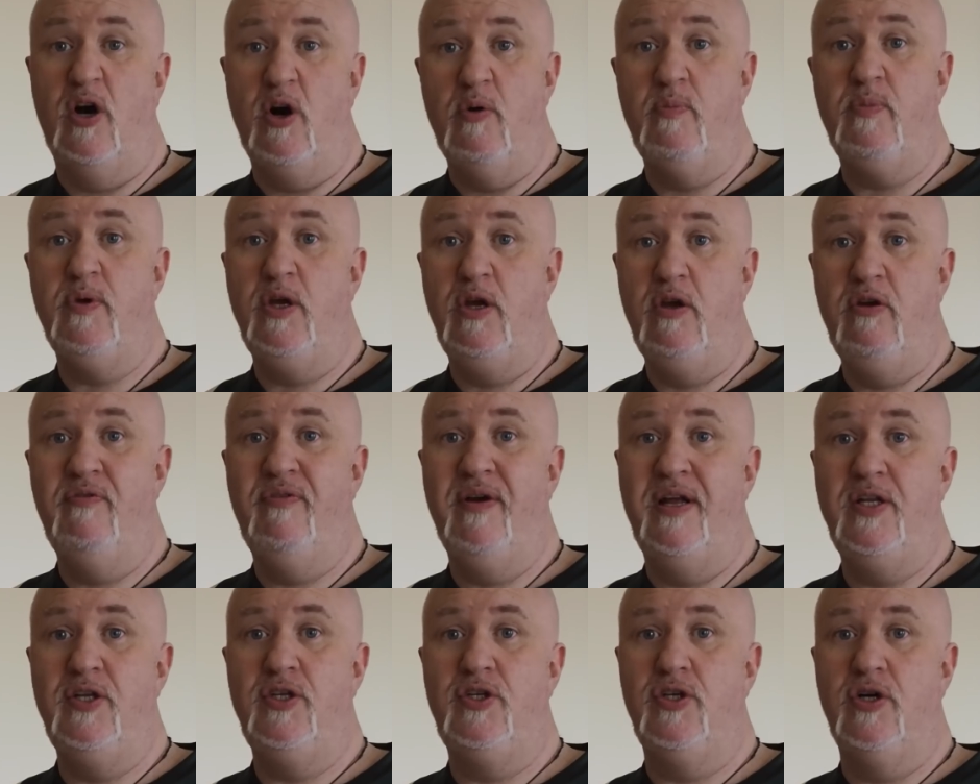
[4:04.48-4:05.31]
I hope
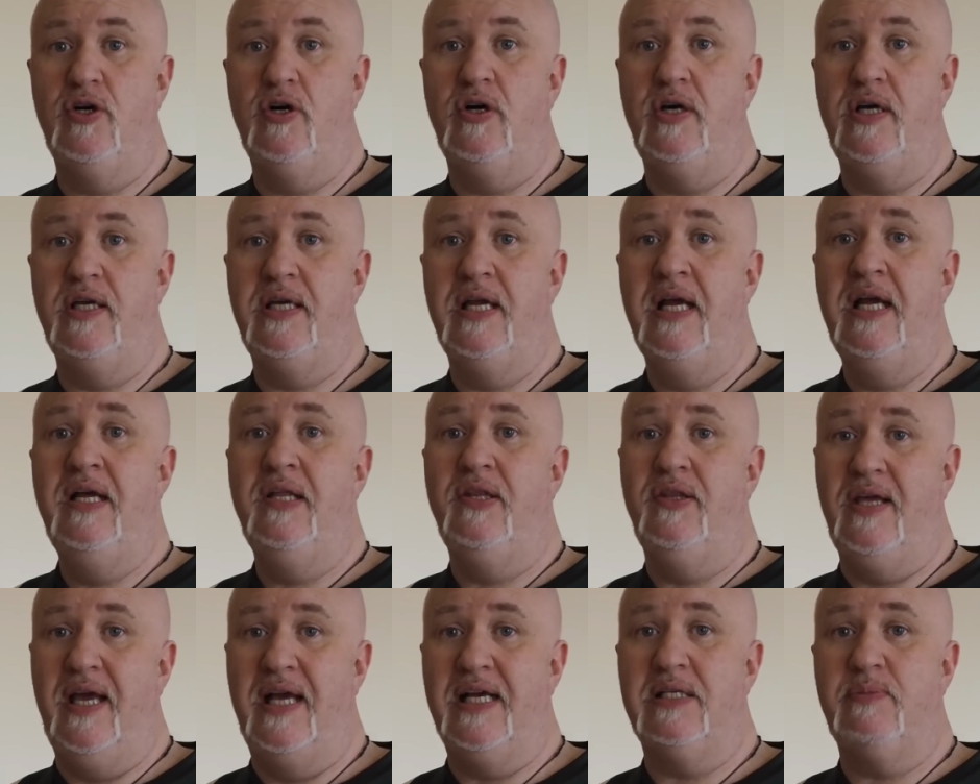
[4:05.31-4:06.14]
you've enjoyed
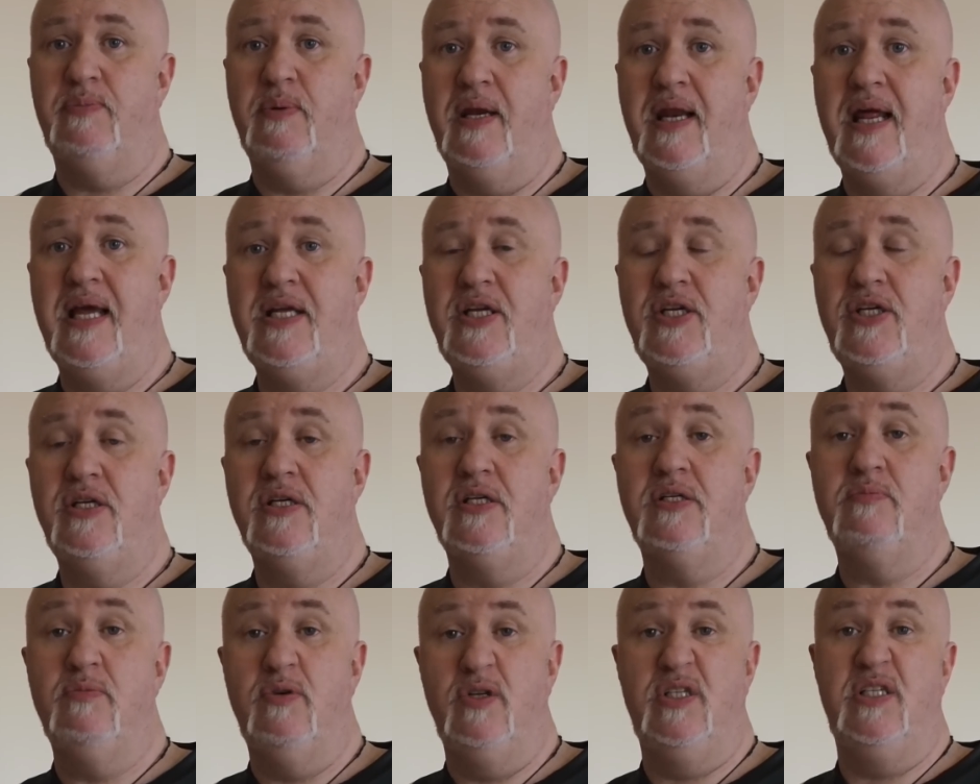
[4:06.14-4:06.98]
the explanation
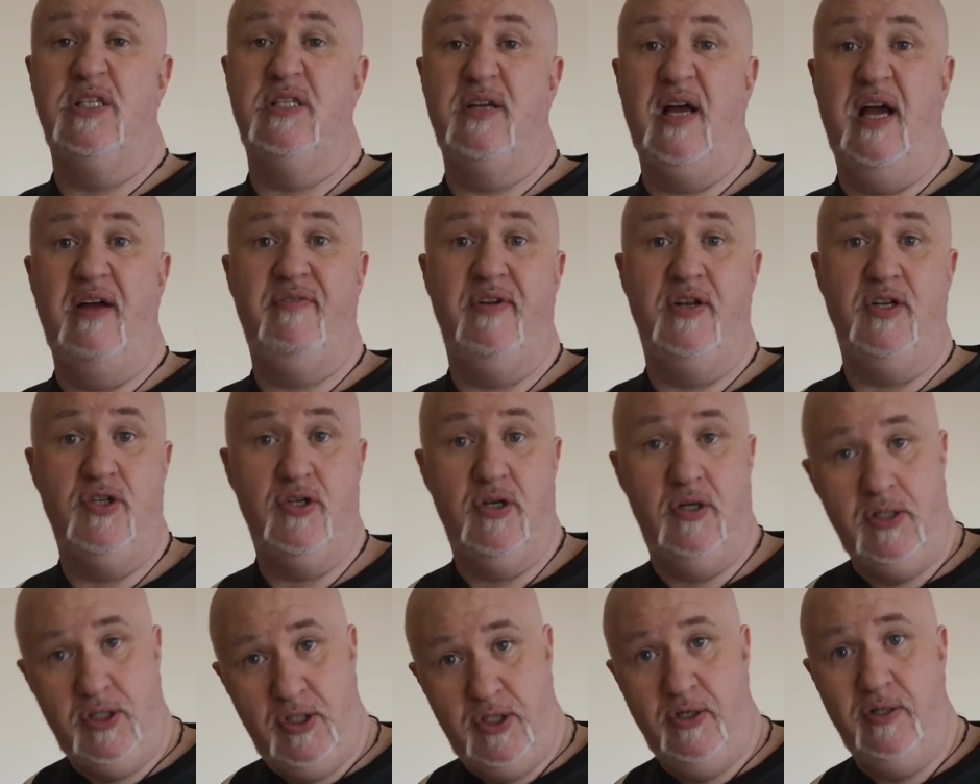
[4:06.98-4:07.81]
as much as I've
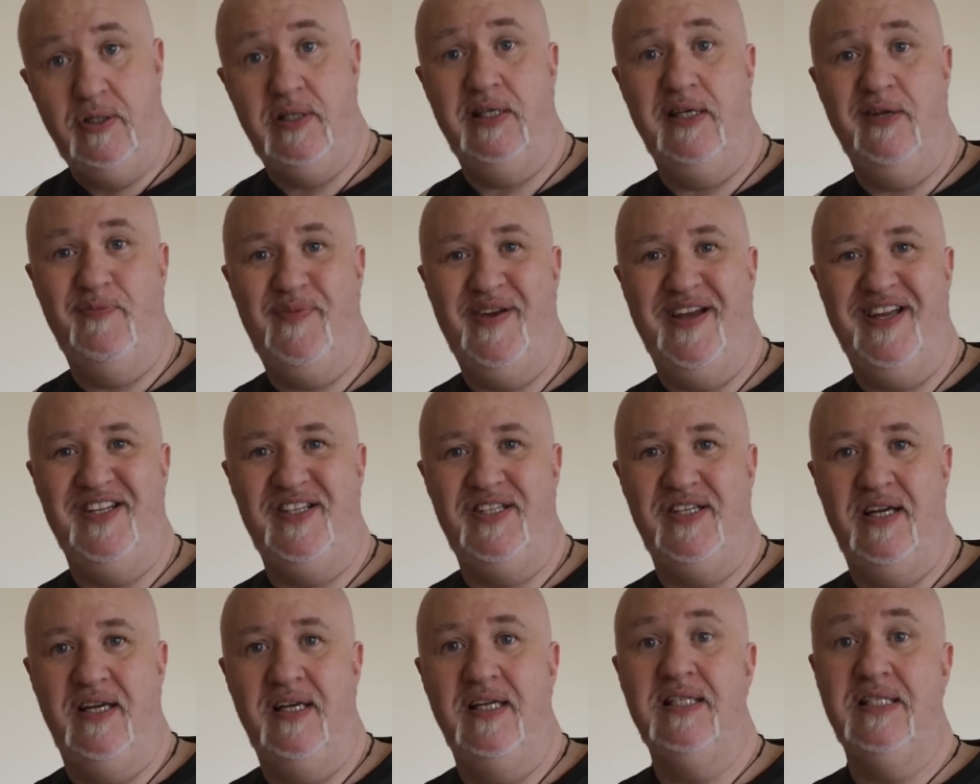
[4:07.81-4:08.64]
enjoyed shooting the
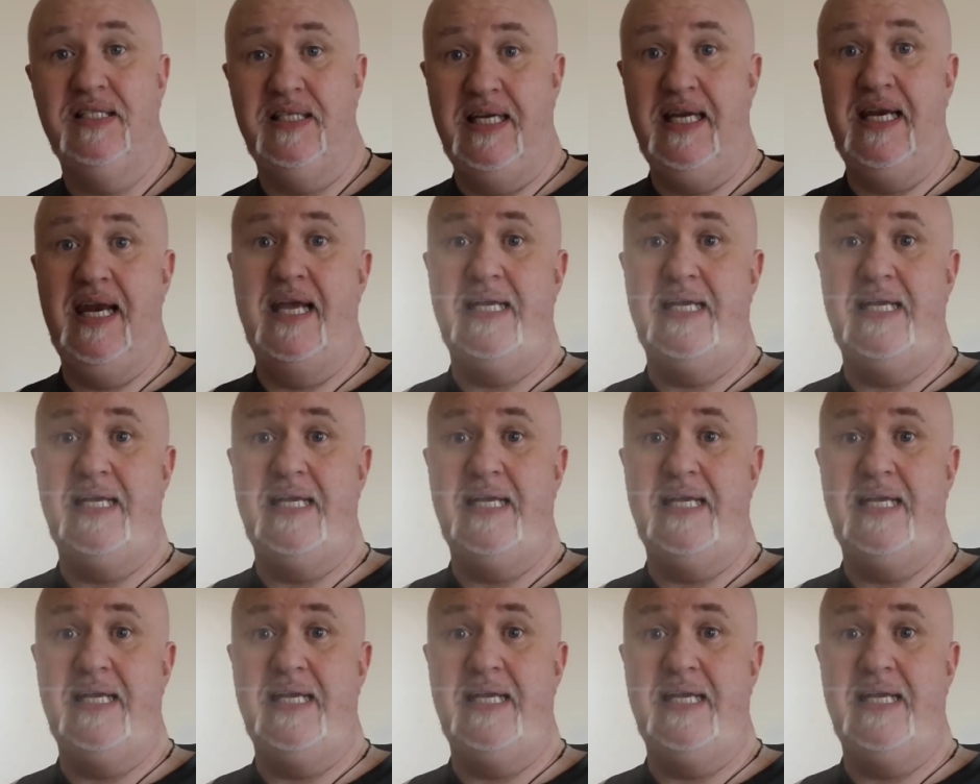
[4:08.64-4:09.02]
picture. See you